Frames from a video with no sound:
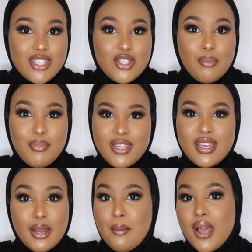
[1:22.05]
to be
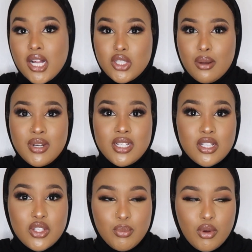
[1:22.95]
in a male
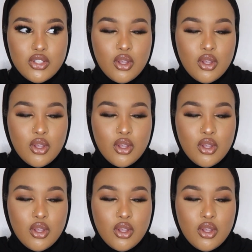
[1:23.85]
dominated sport.